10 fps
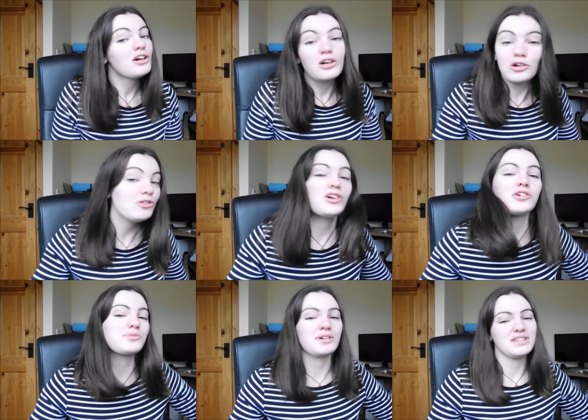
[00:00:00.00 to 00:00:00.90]
Who
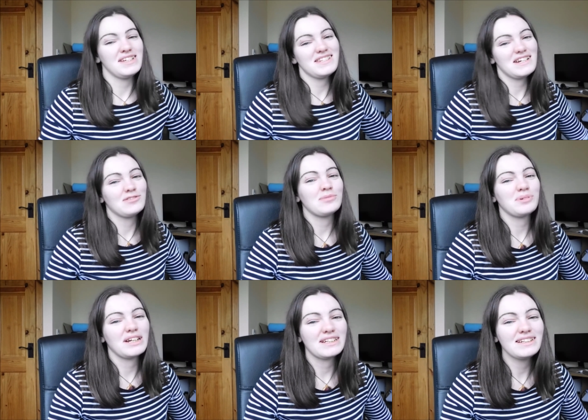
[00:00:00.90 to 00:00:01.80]
knows what this year will
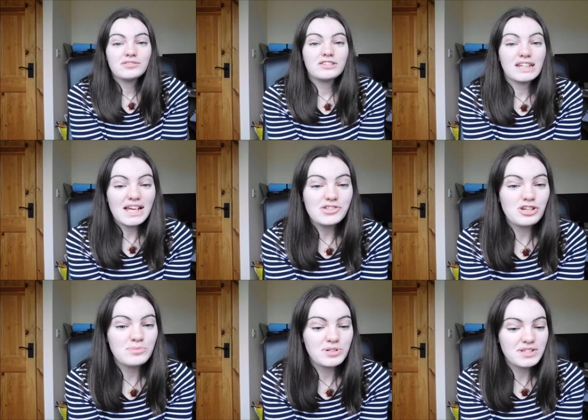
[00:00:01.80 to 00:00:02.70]
bring. The last
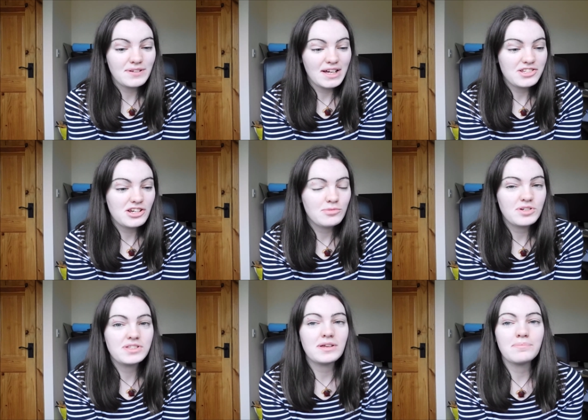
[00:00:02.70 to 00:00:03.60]
three months of last year
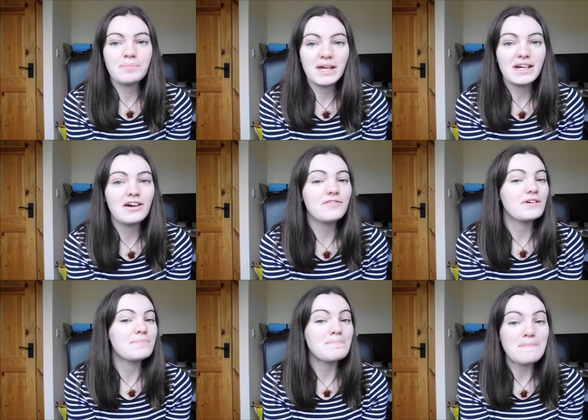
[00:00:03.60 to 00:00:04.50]
was a bit of
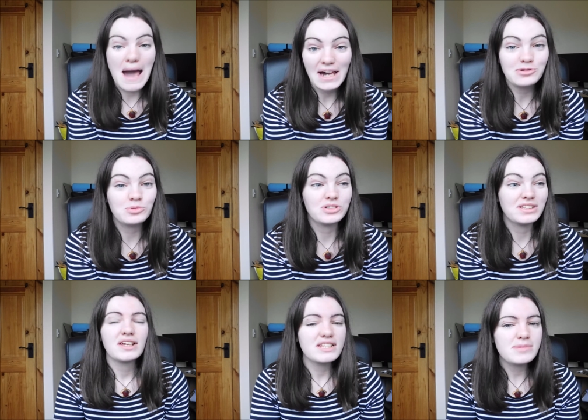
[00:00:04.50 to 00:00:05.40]
a mad one.
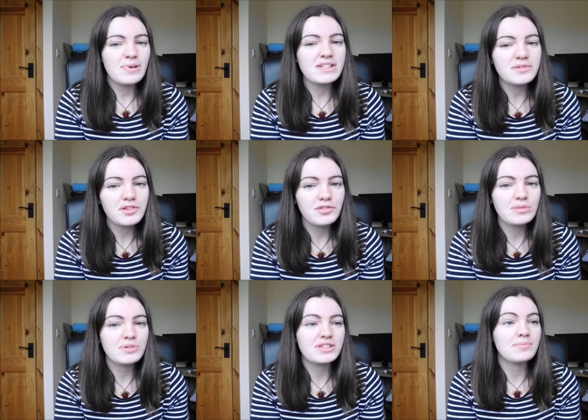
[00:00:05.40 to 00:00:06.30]
In the space of the three
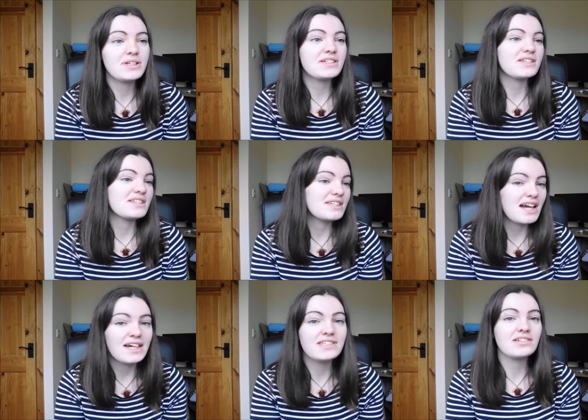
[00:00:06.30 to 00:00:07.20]
months, I've been to
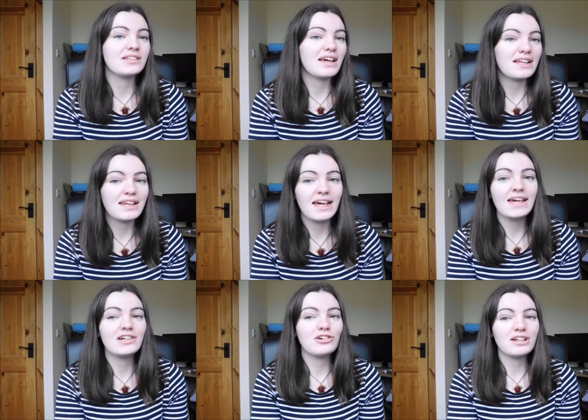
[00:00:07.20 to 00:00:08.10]
Seattle,
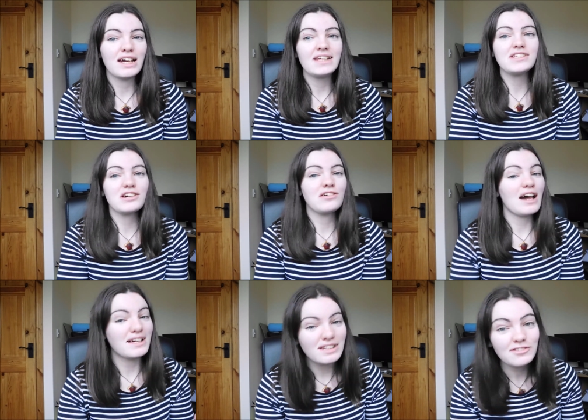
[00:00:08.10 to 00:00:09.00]
LA, Orlando,
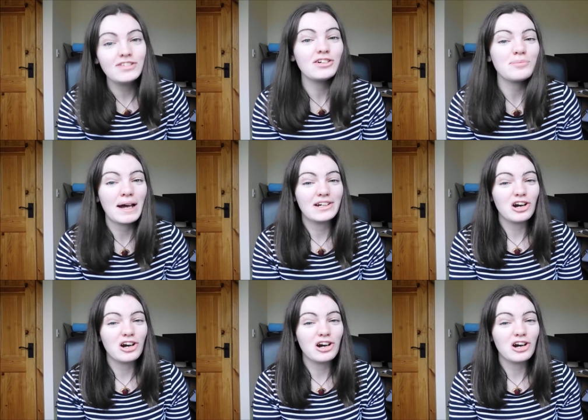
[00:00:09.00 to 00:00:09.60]
and I flew back